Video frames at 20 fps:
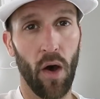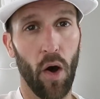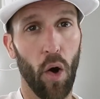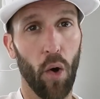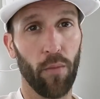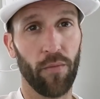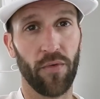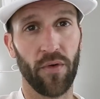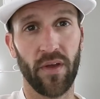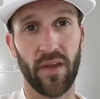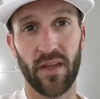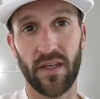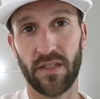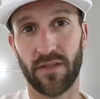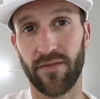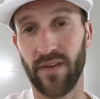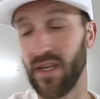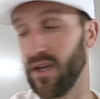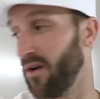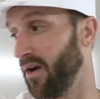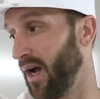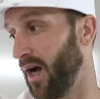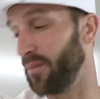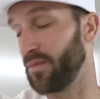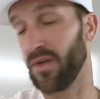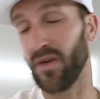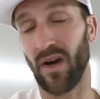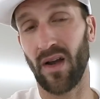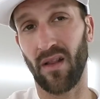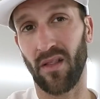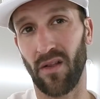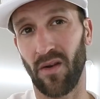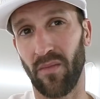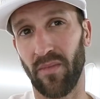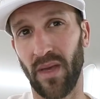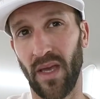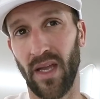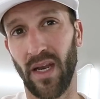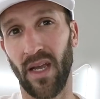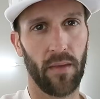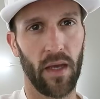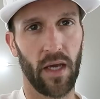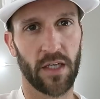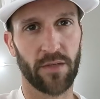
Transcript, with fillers: Hopefully this video helped you out a little bit,